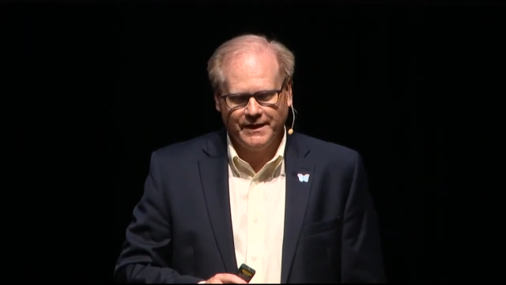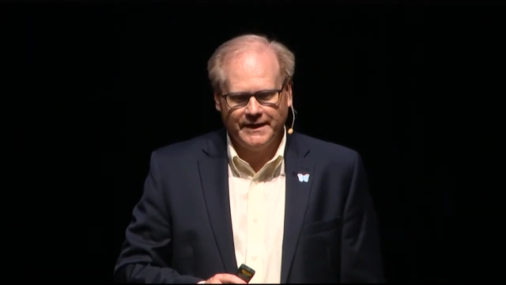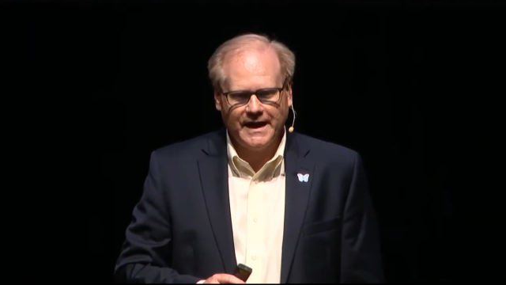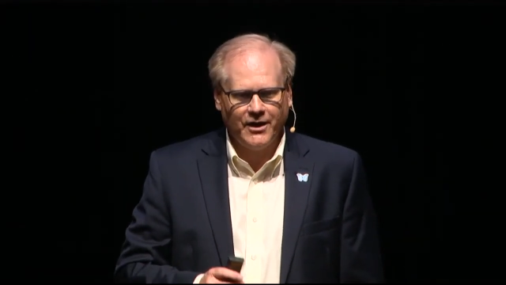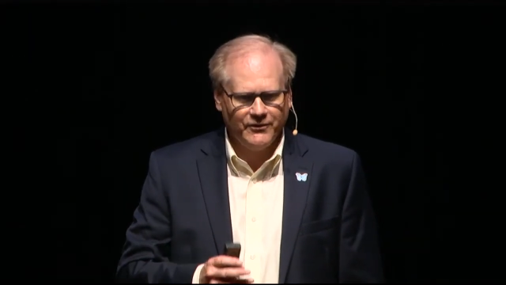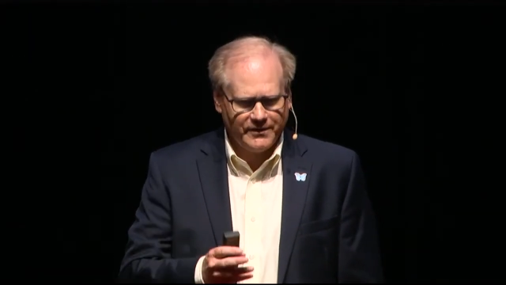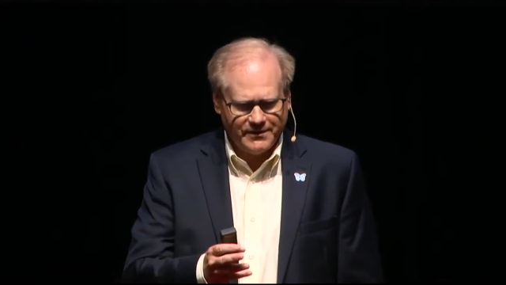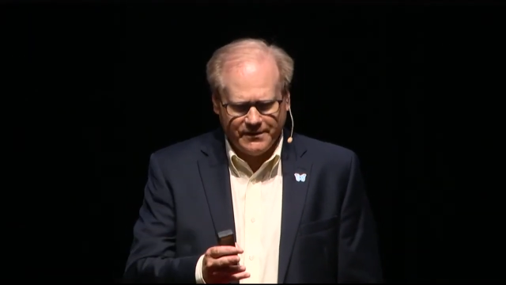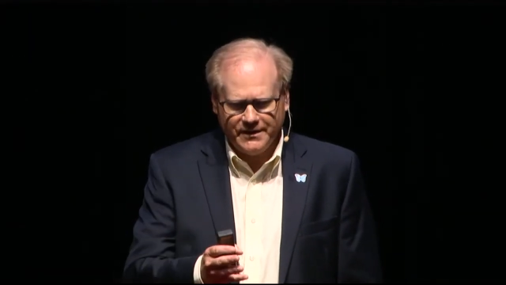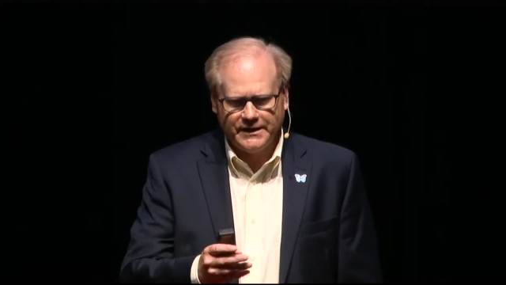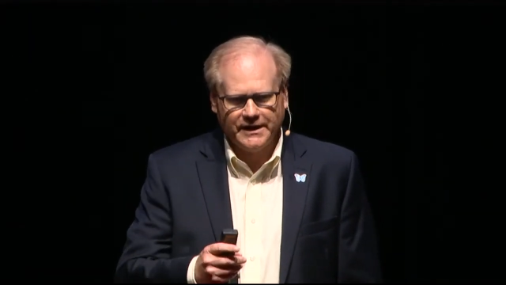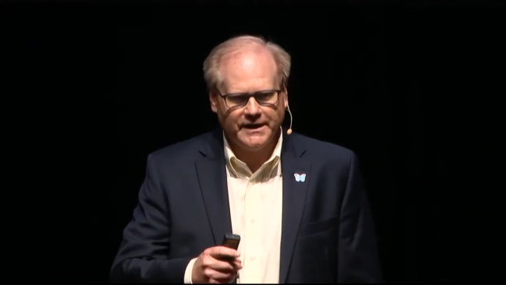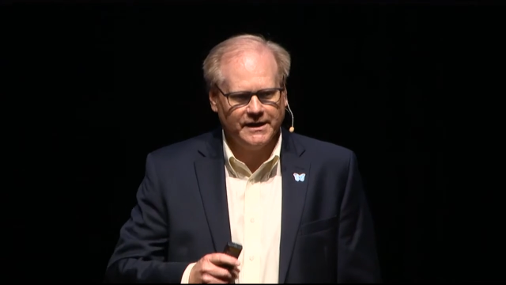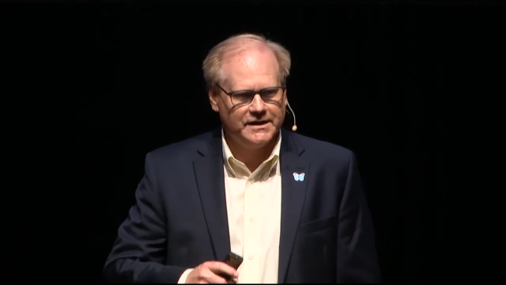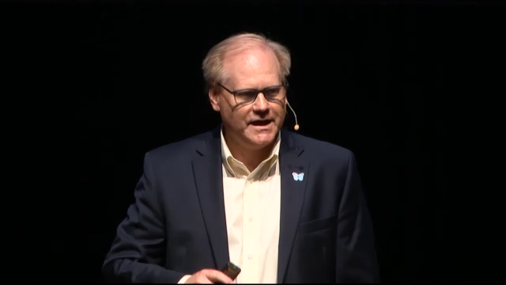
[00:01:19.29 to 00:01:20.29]
Now, he
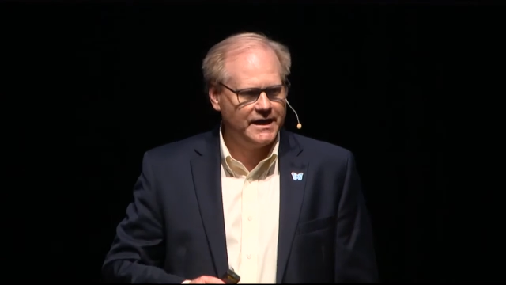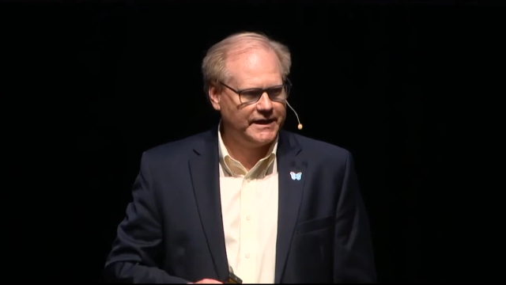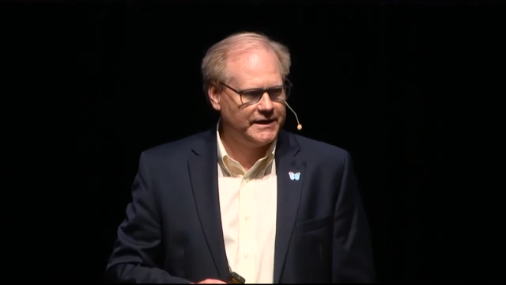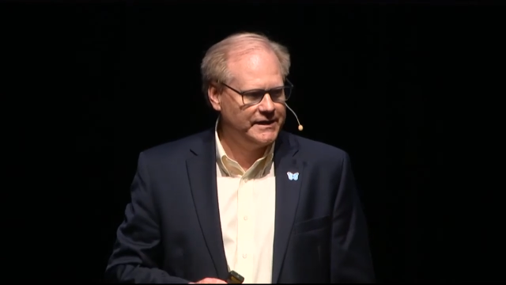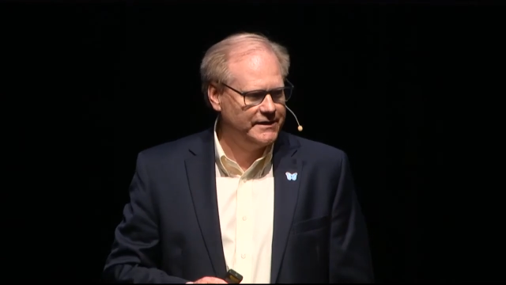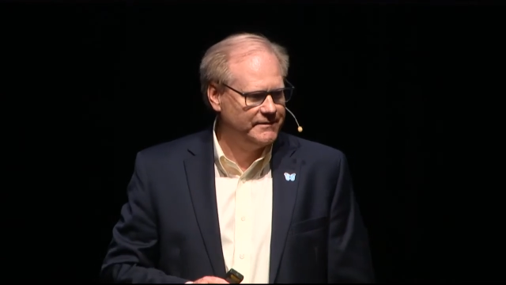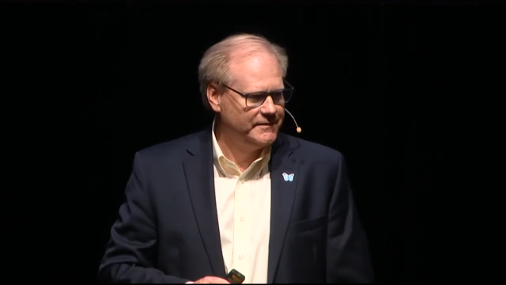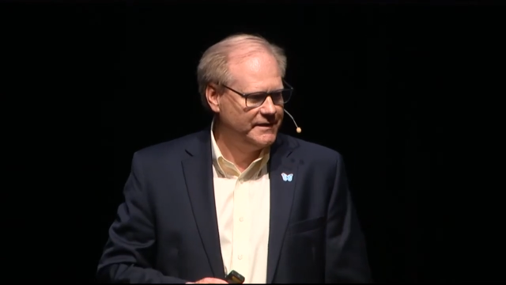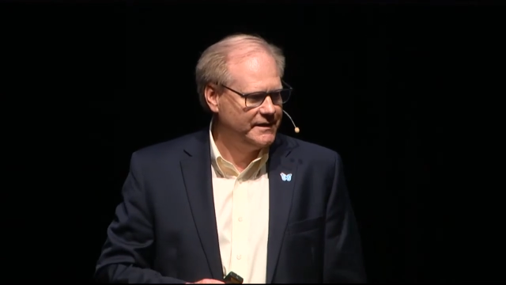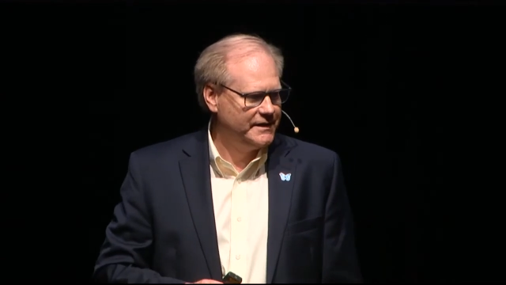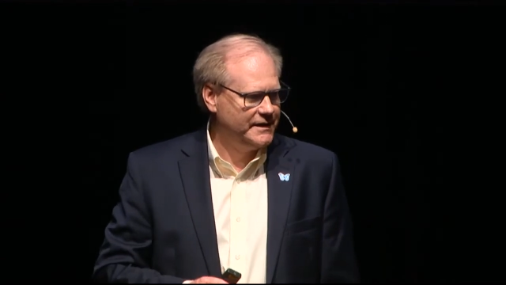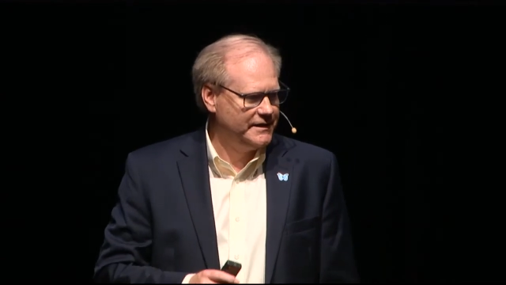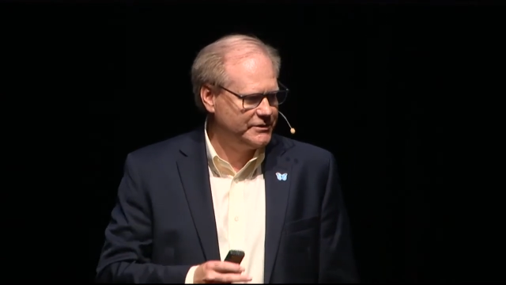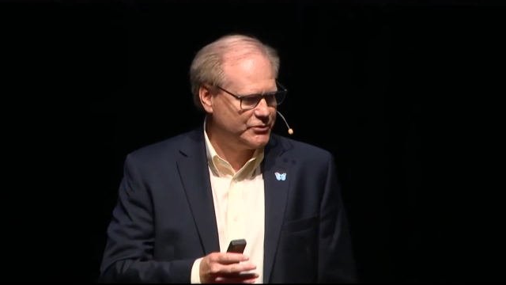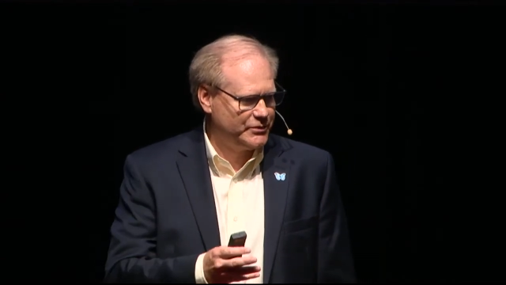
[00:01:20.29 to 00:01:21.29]
could get lucky,
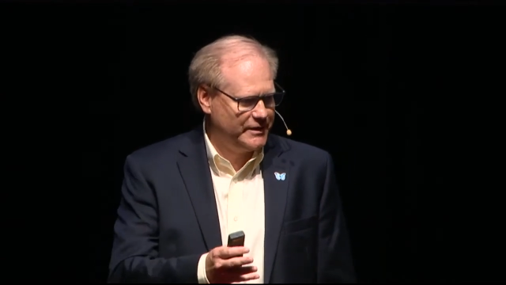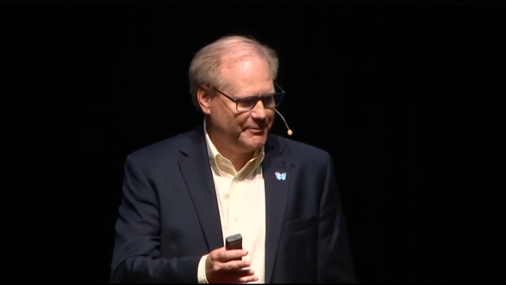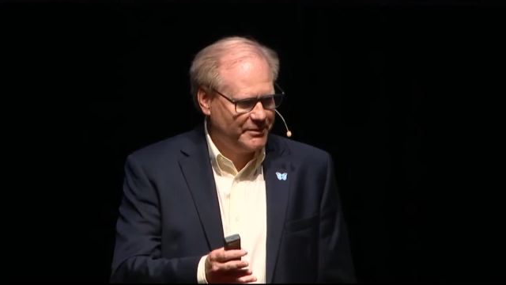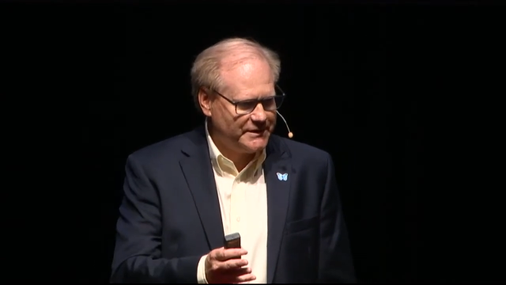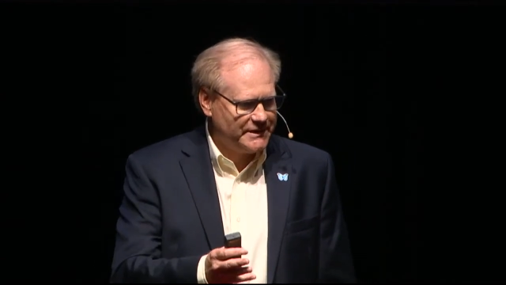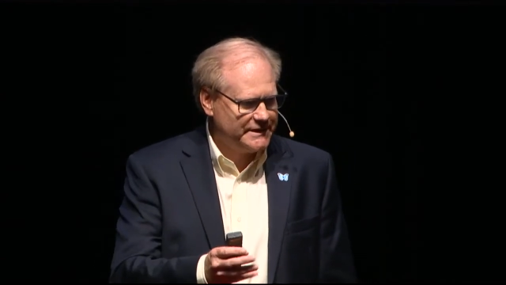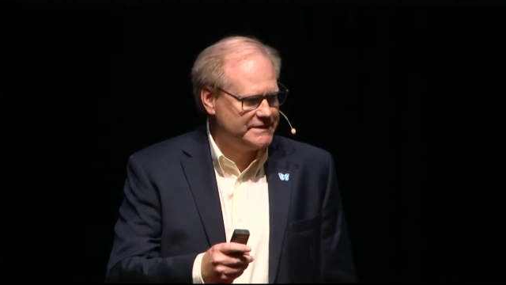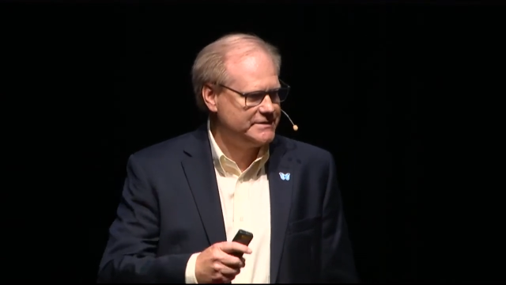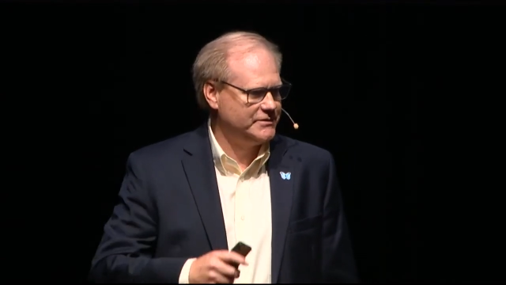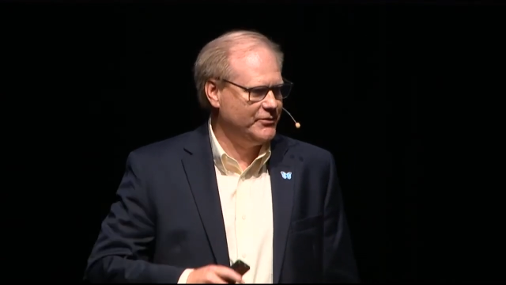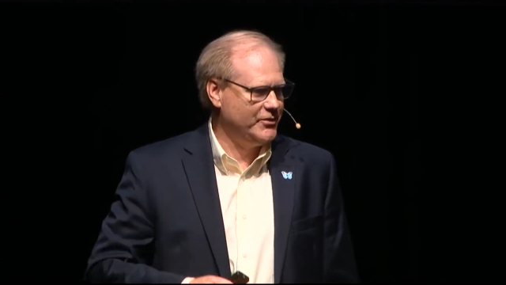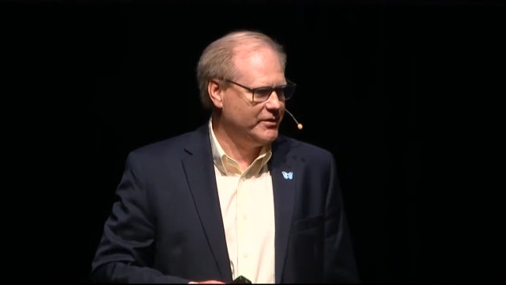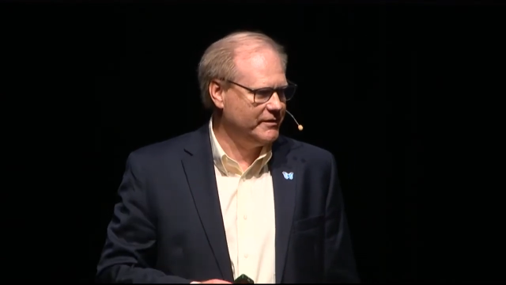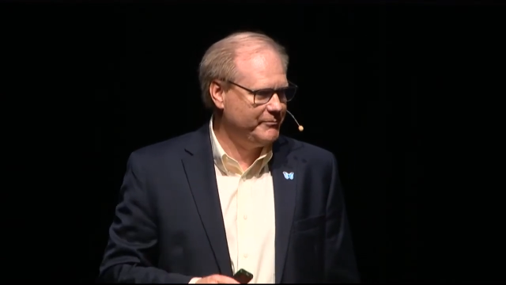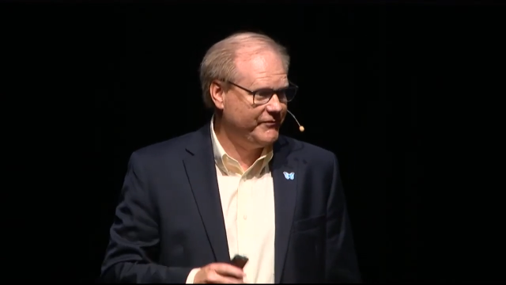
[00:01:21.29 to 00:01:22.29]
get triplets
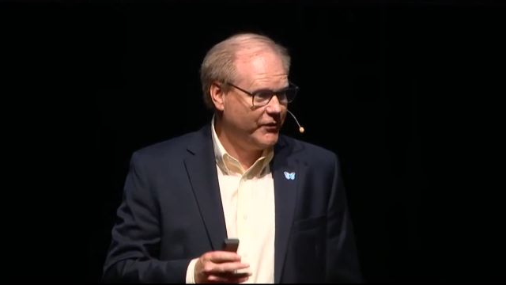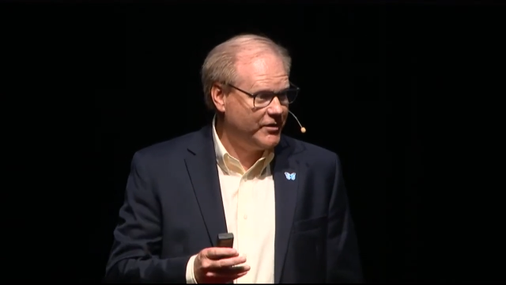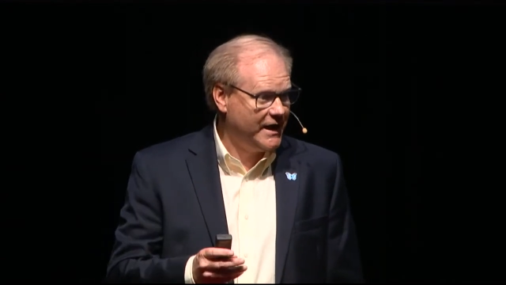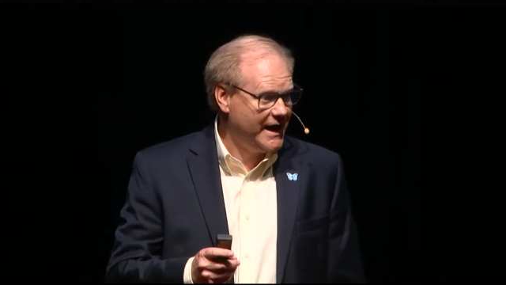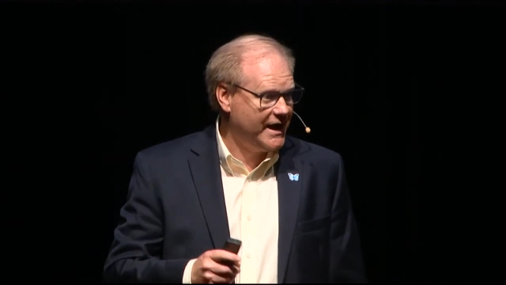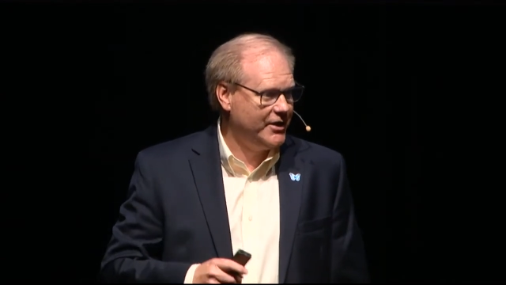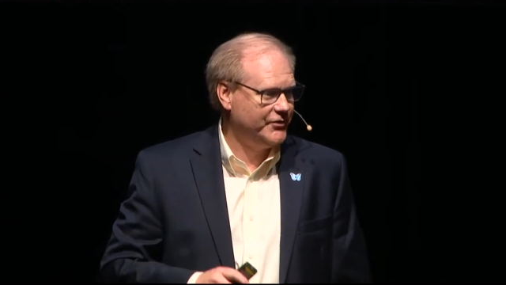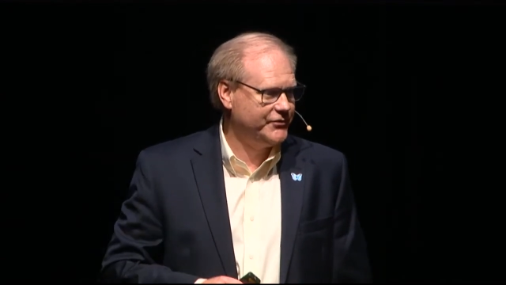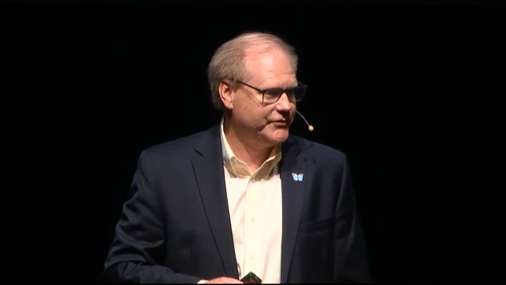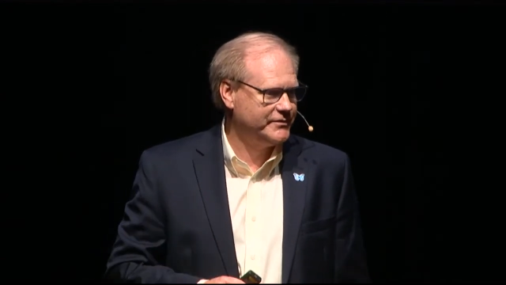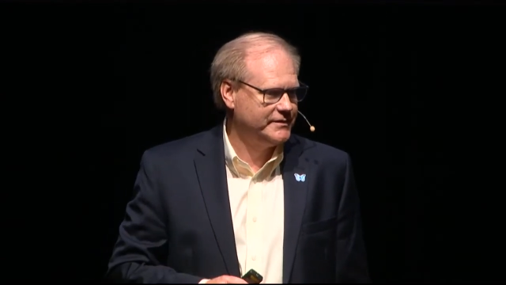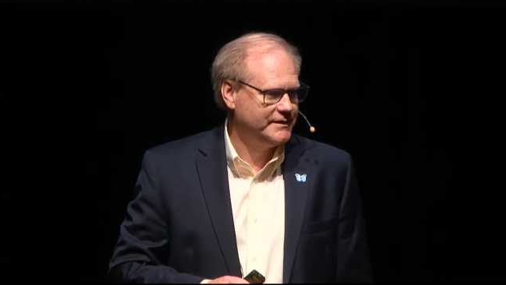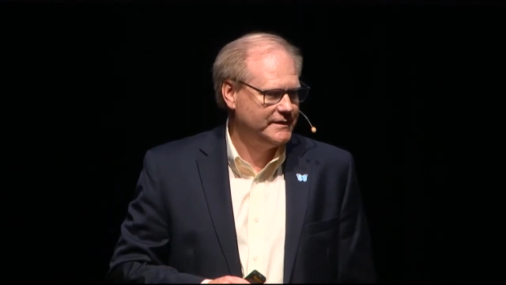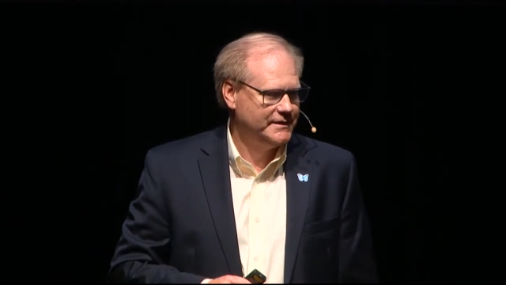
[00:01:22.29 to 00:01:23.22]
or full house.